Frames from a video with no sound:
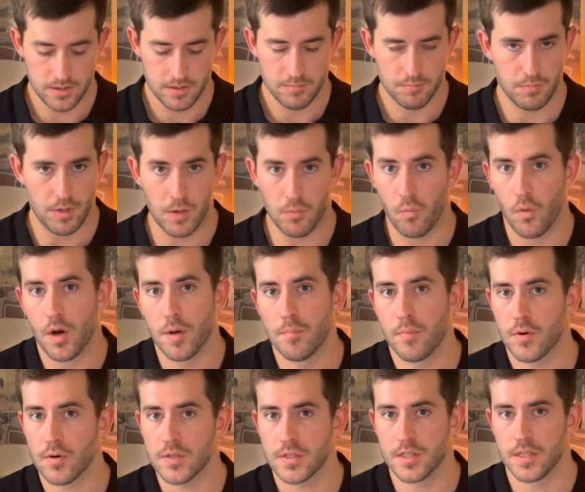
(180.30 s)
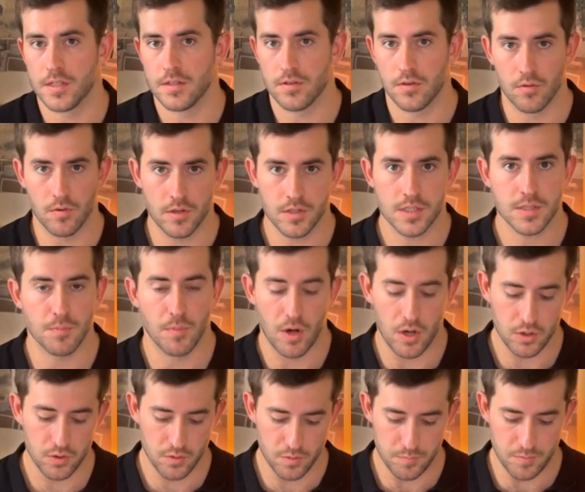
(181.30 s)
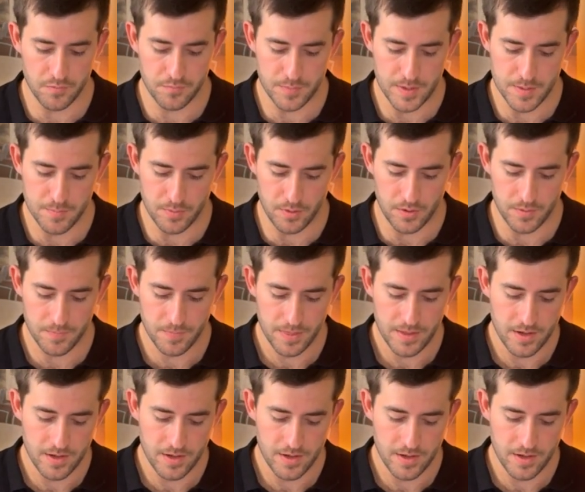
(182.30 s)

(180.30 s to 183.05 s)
by one person or a small group of people.